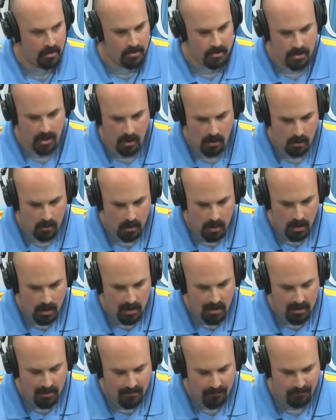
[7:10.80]
So
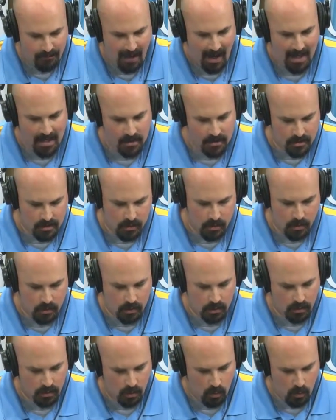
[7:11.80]
find a
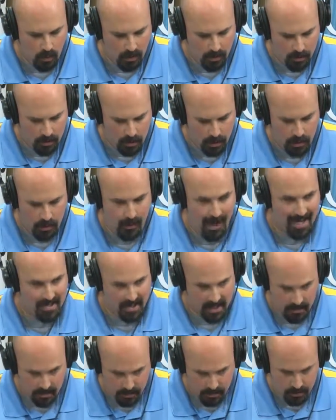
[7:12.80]
school where you as
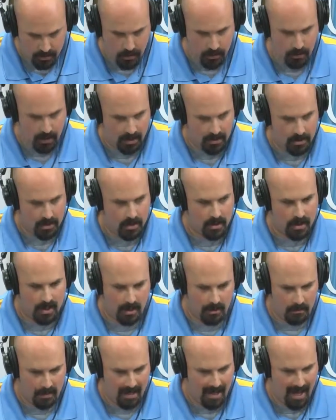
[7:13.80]
a student
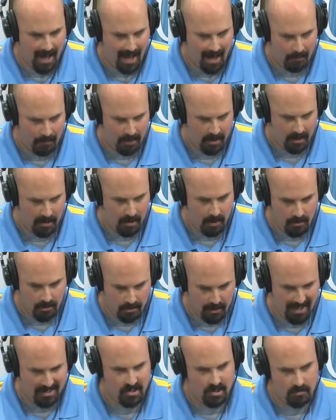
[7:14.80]
can be happy.
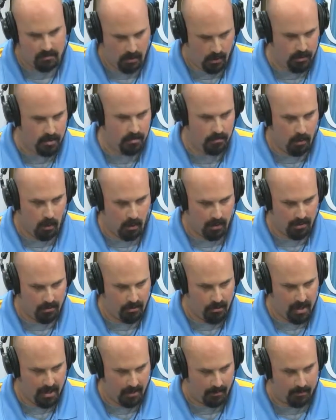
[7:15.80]
That's the most important
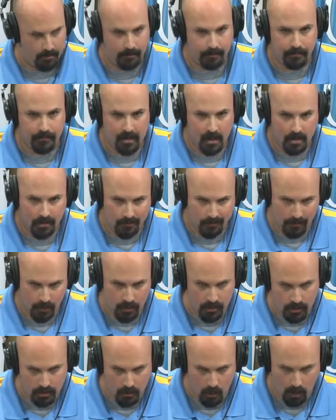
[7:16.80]
thing.
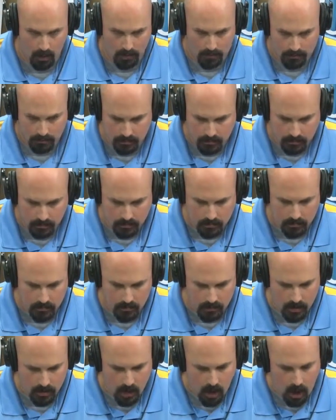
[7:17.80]
Furthermore,
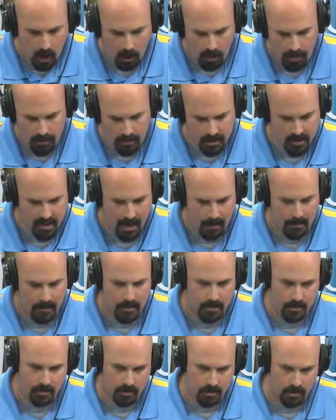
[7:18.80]
are you the type of
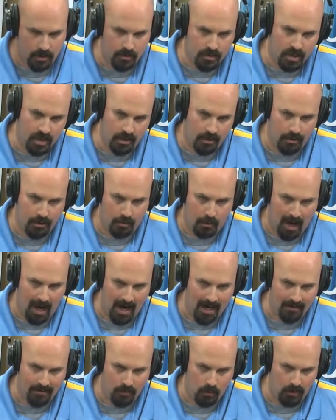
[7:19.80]
student who's going to
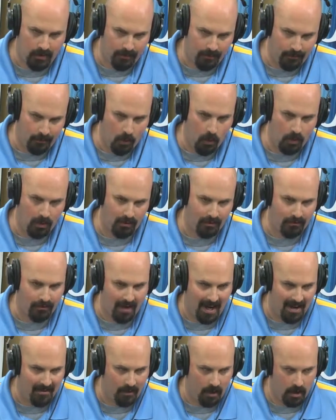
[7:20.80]
thrive with four or
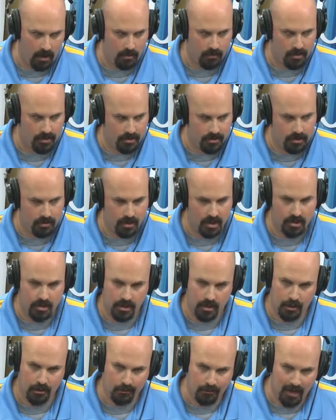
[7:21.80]
five hundred students
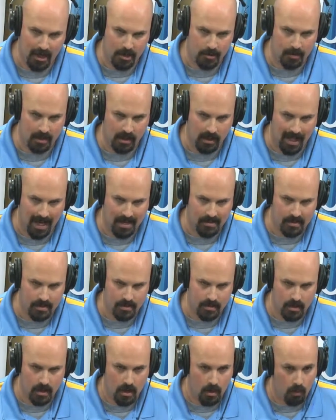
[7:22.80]
in your freshman
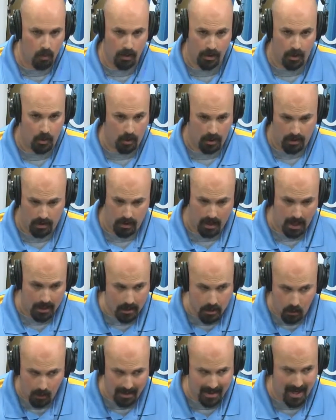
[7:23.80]
classes where you are
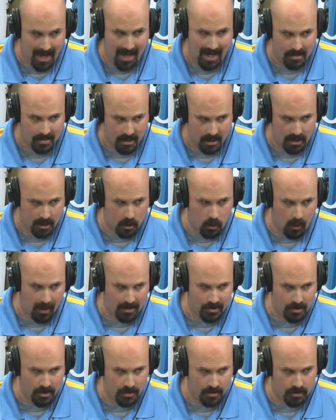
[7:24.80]
not going to ask any
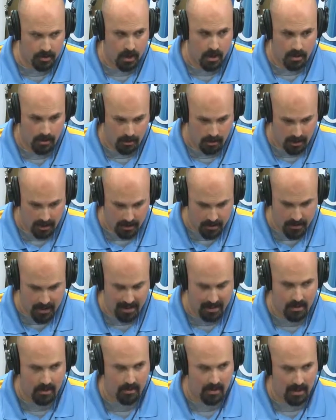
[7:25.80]
questions? You're going to
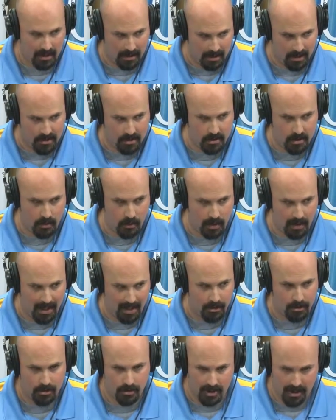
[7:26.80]
sit there and listen to a
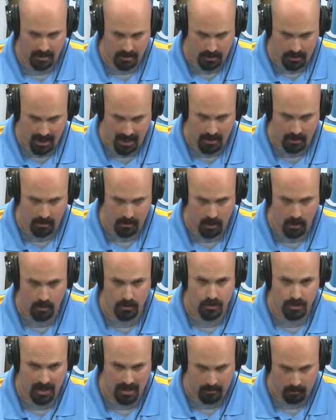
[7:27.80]
lecture and take
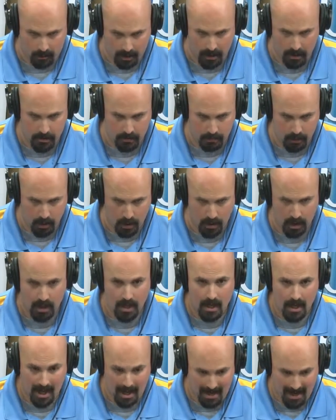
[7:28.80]
notes and read your book
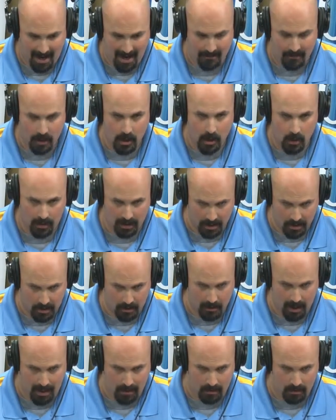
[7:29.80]
and have a Coke and a
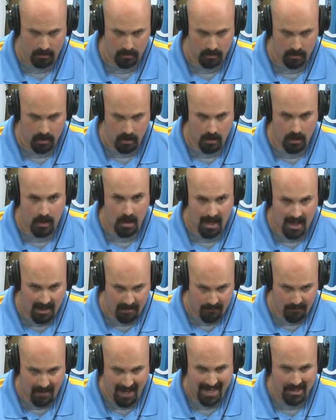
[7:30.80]
smile.
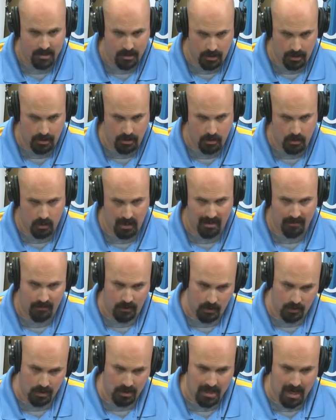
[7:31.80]
If that's you, if
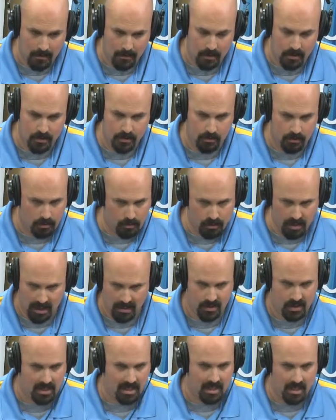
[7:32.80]
you're the type of student who
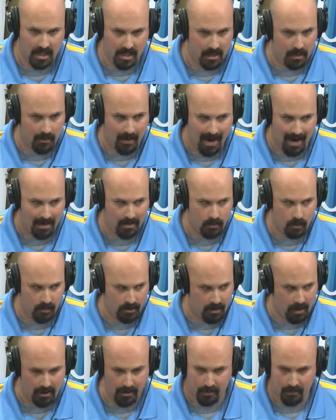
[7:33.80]
doesn't need to interact
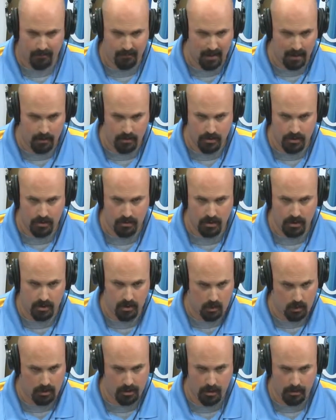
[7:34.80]
with other fellow
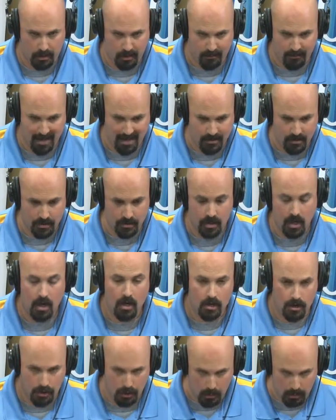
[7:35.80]
students or with your professors,
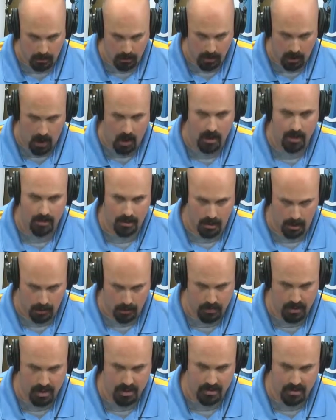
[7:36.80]
you belong in the
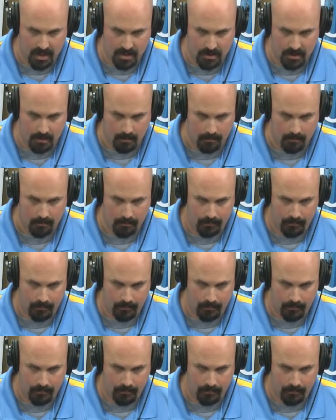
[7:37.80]
U C system.